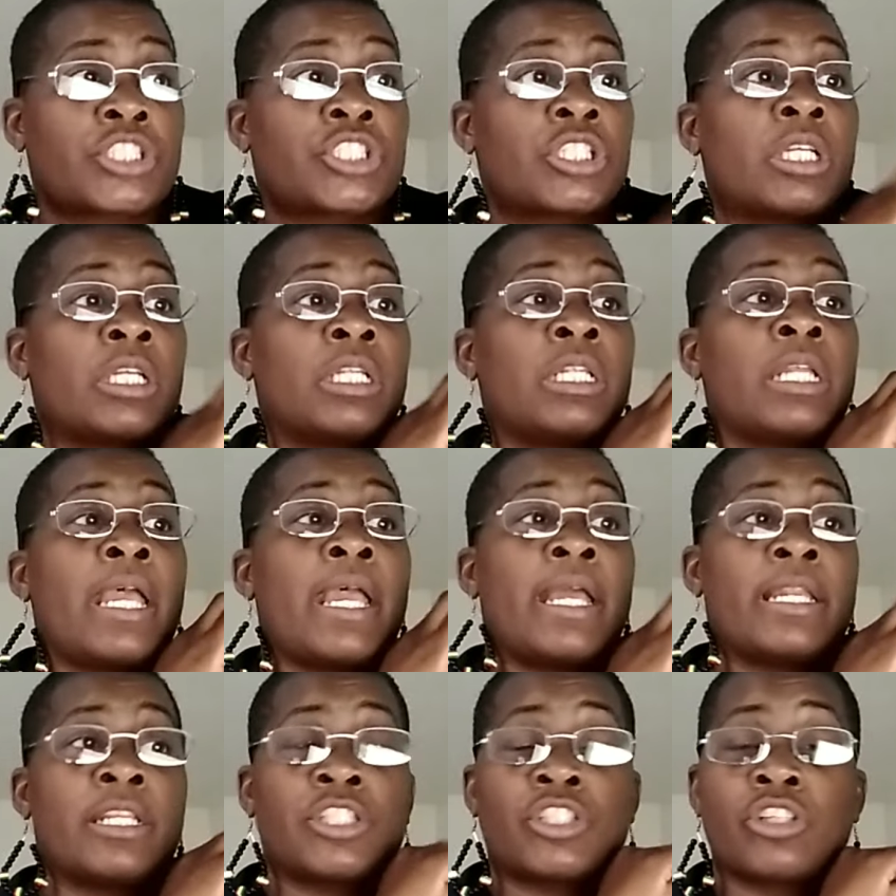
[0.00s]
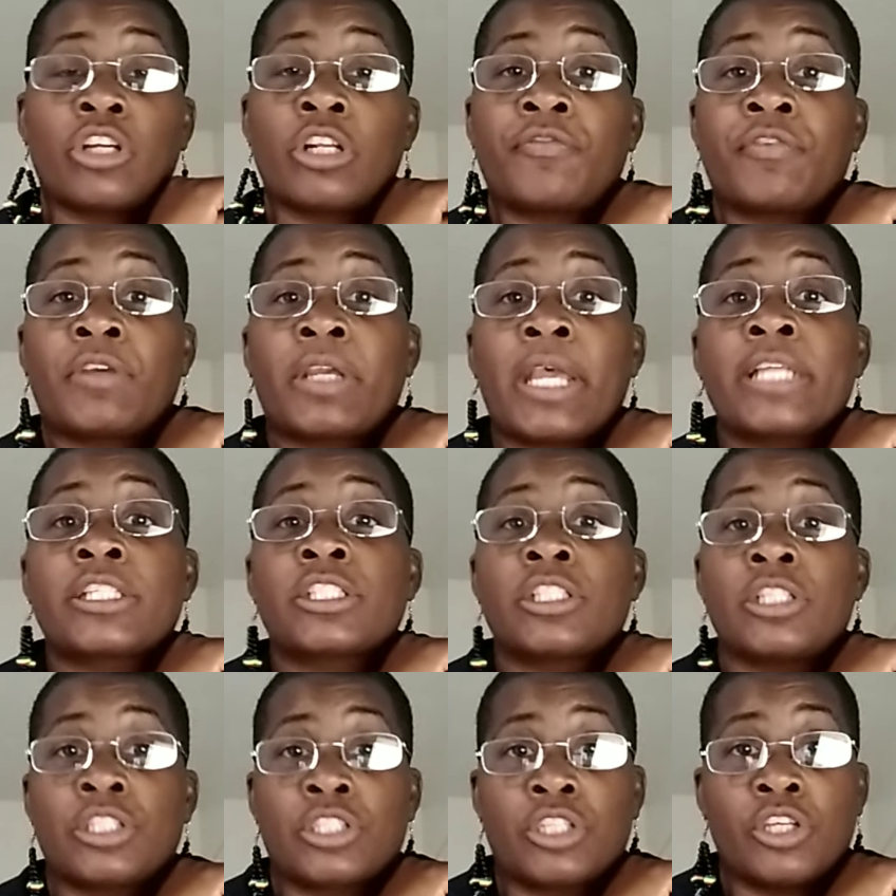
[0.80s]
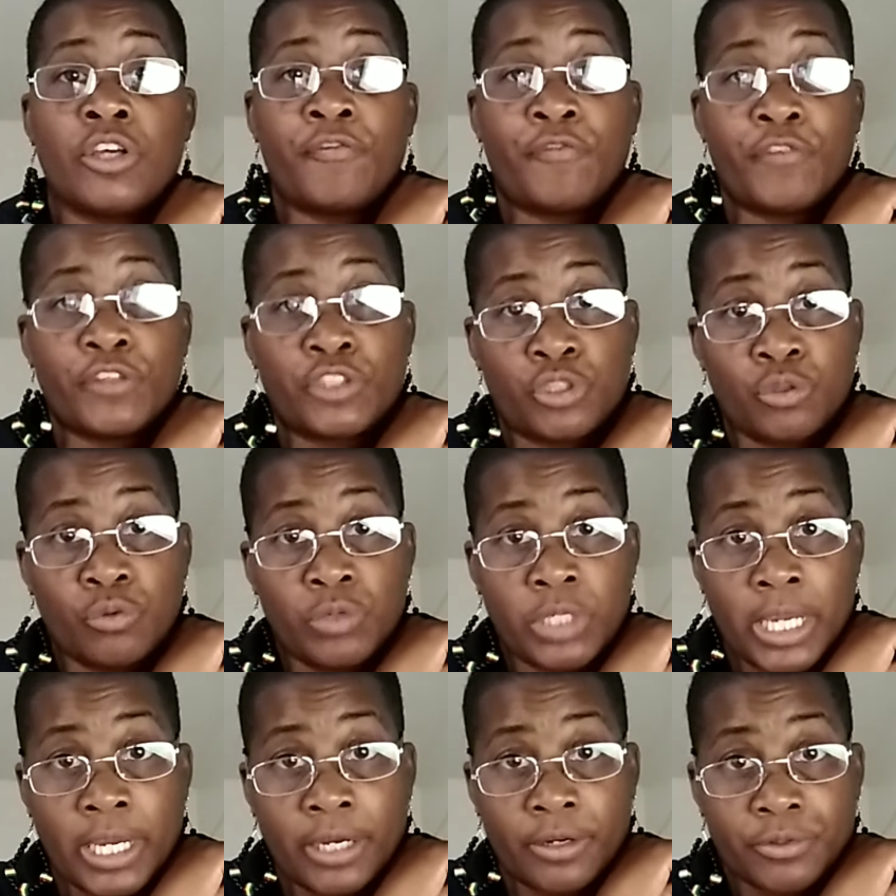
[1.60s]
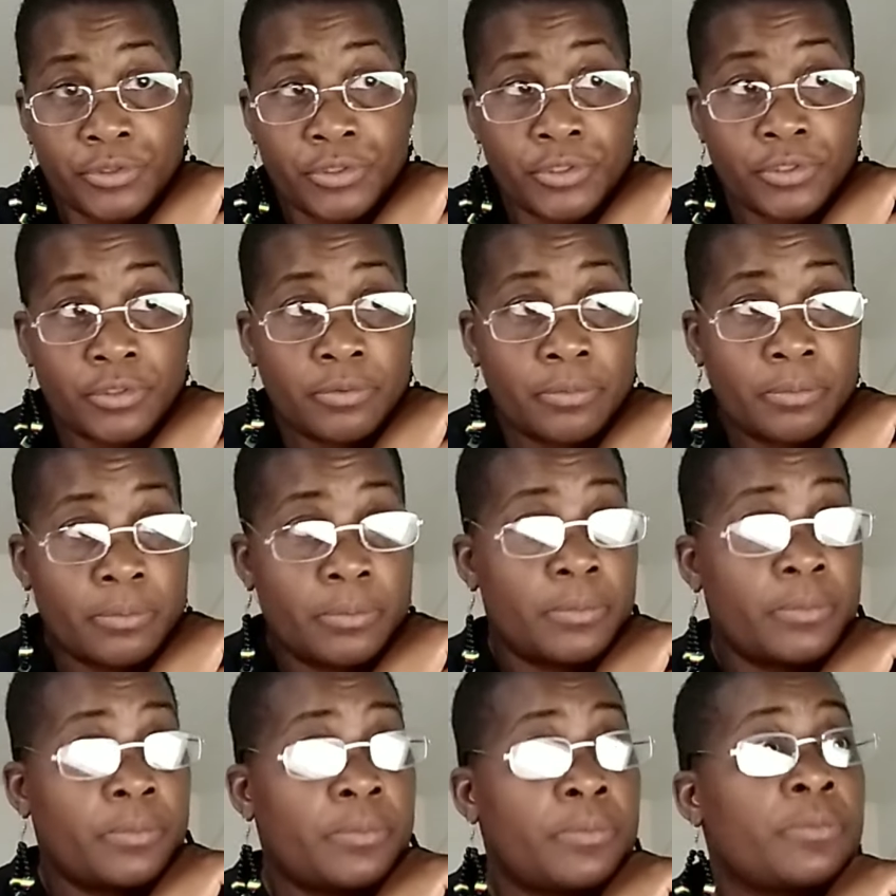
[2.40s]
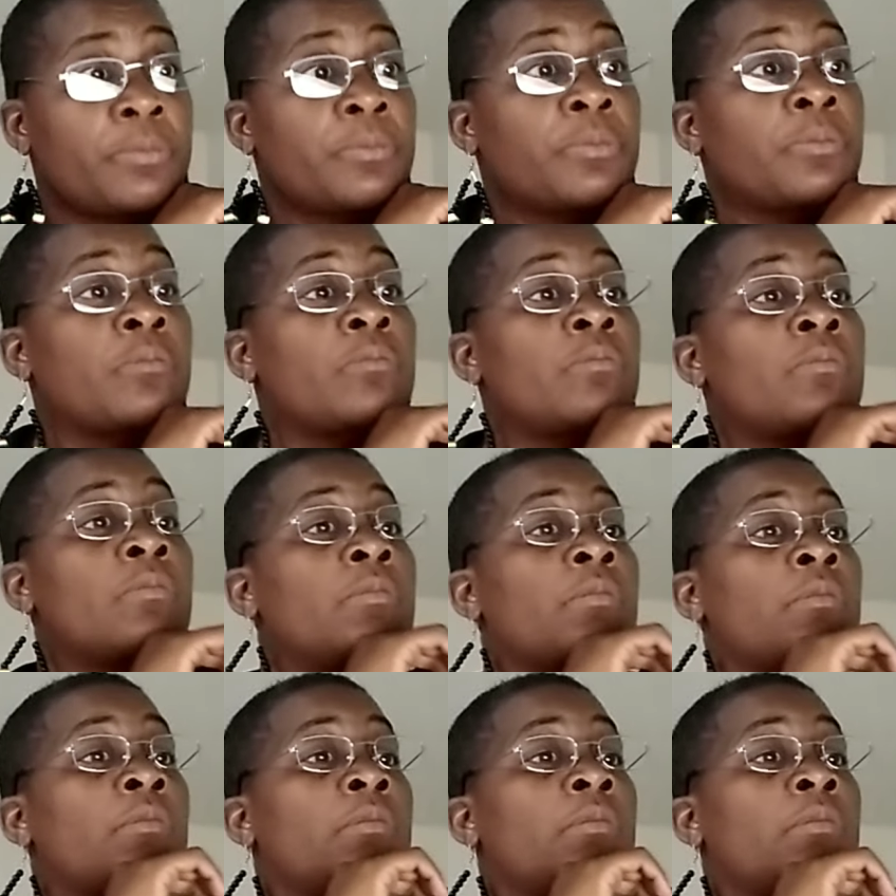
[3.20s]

We definitely got to go over this on Tuesday because this thing keeps messing up.